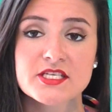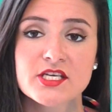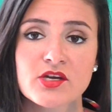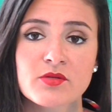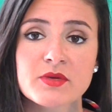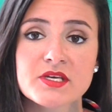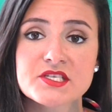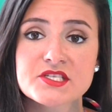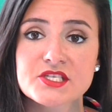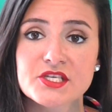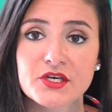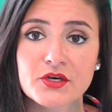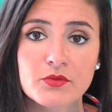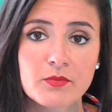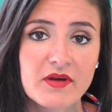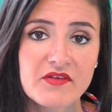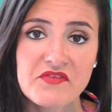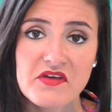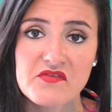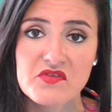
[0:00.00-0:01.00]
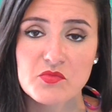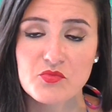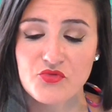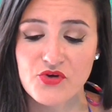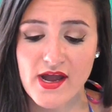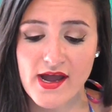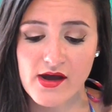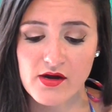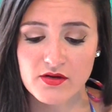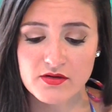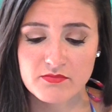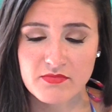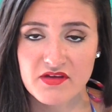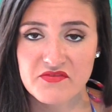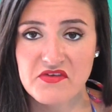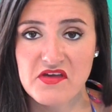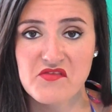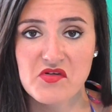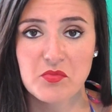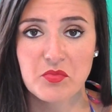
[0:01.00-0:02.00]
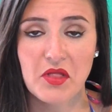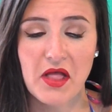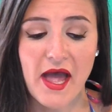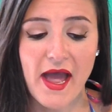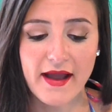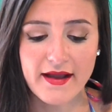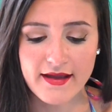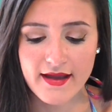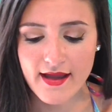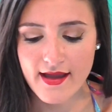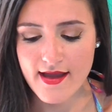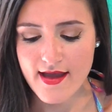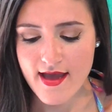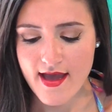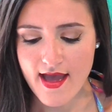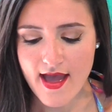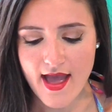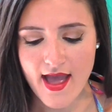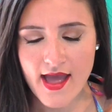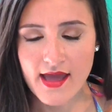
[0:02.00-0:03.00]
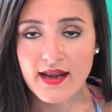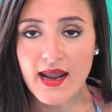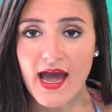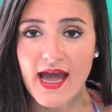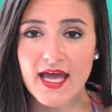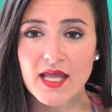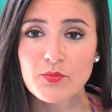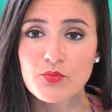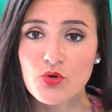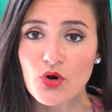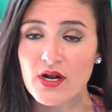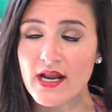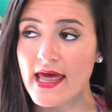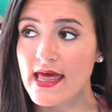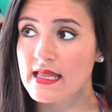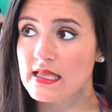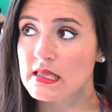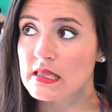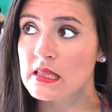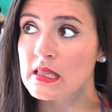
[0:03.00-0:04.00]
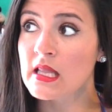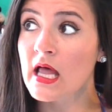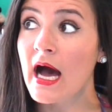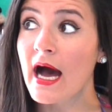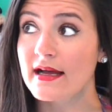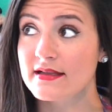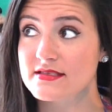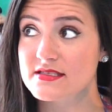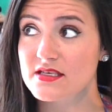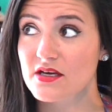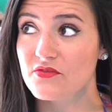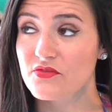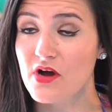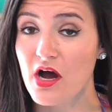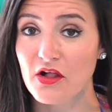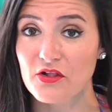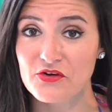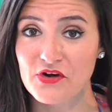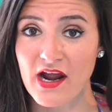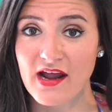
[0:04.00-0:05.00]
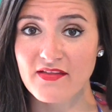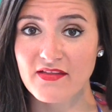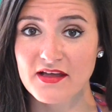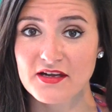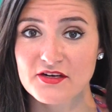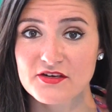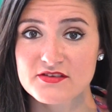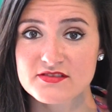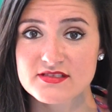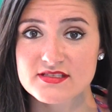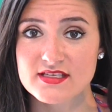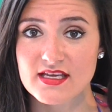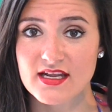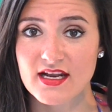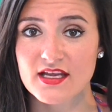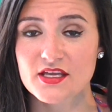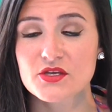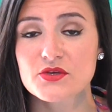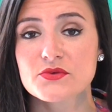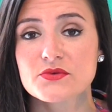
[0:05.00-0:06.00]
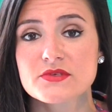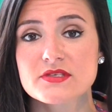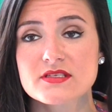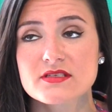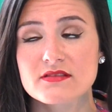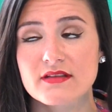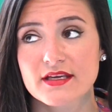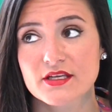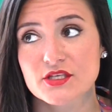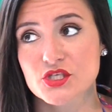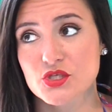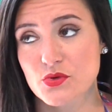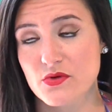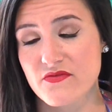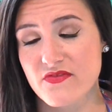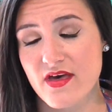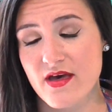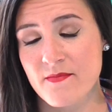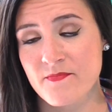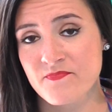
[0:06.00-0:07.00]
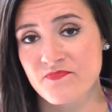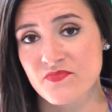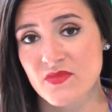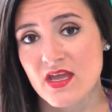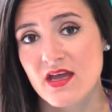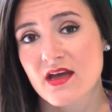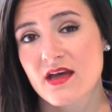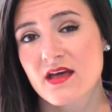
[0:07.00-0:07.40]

Tiramisu, my favorite brown, my favorite black. And I had brought a lot of colored eyeliners, and I used like two of them.